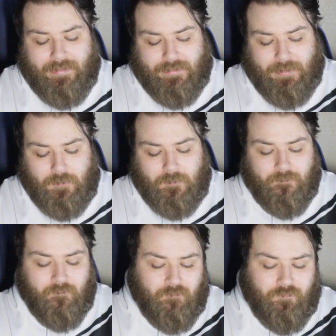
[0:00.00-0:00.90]
So
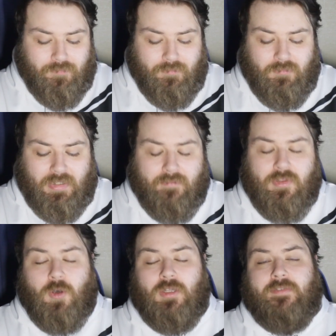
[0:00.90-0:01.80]
given
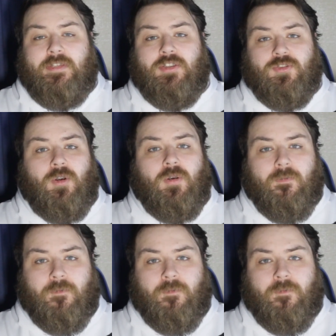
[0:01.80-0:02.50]
that Hull FC is strong up